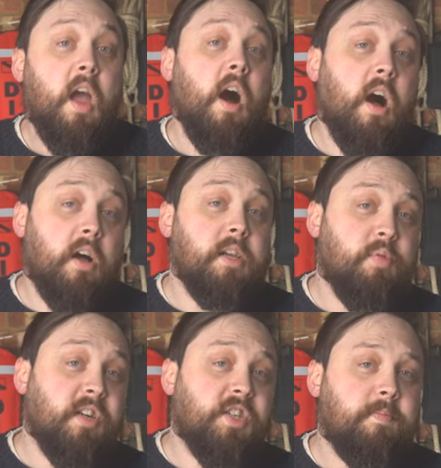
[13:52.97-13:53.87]
High
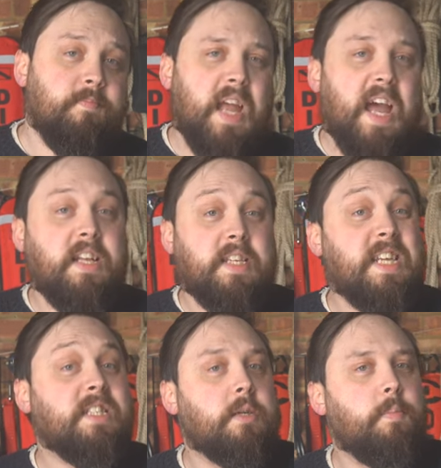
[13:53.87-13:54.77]
pressure and
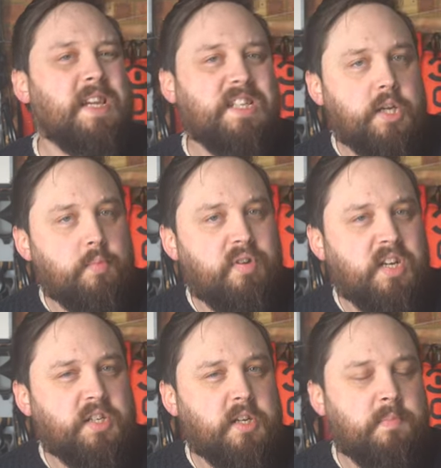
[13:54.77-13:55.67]
intermediate
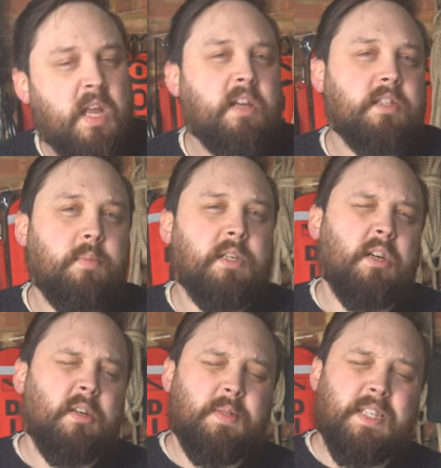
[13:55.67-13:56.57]
pressure.
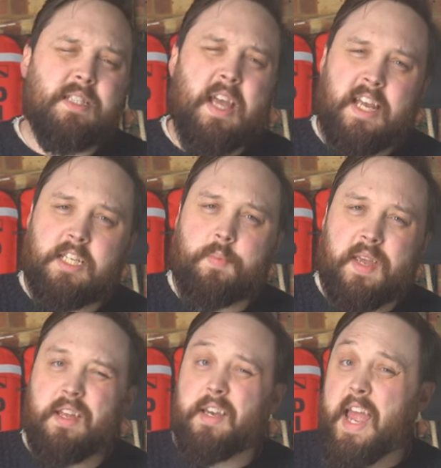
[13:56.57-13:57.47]
Sometimes it's
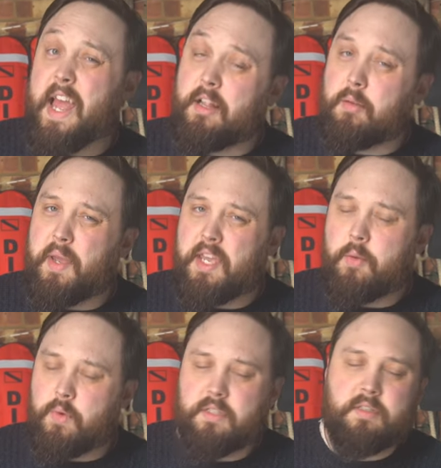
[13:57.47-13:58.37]
HP and LP,
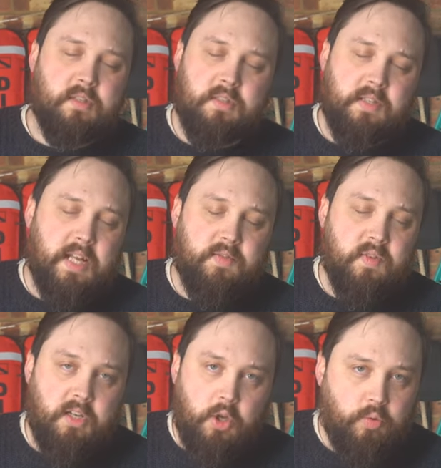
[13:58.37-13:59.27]
which just stands for
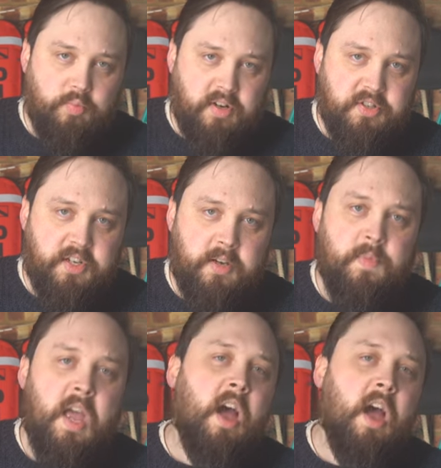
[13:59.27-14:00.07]
low pressure.